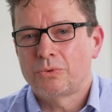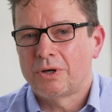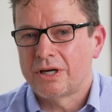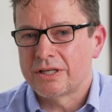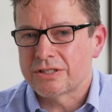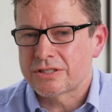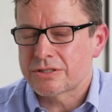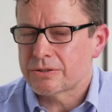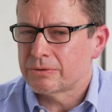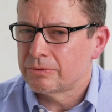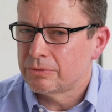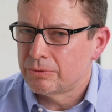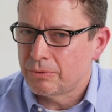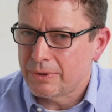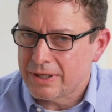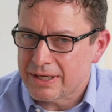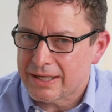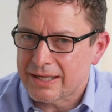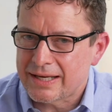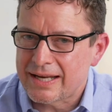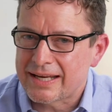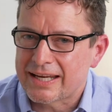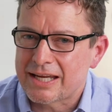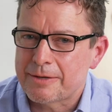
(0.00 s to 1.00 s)
was, when
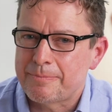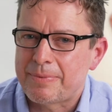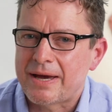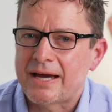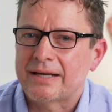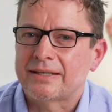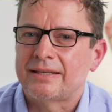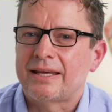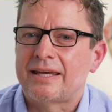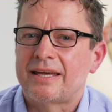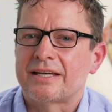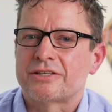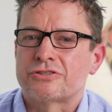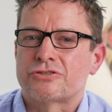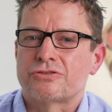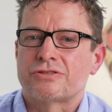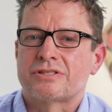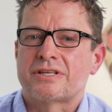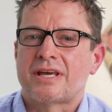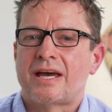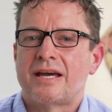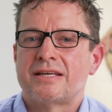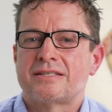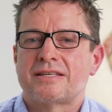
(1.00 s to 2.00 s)
can I get back to
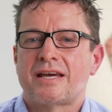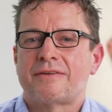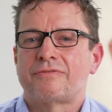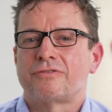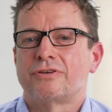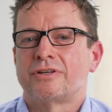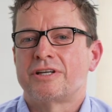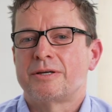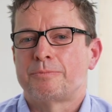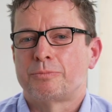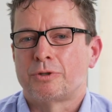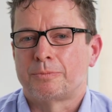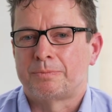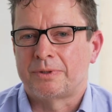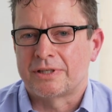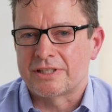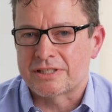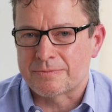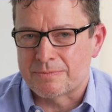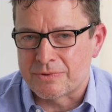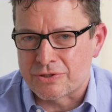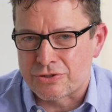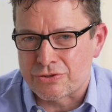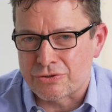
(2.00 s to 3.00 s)
exercise after hip
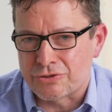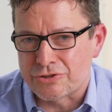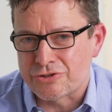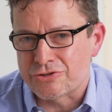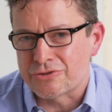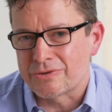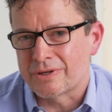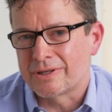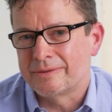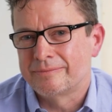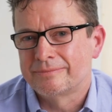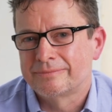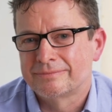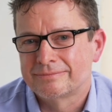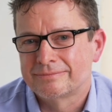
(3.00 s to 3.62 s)
replacement surgery?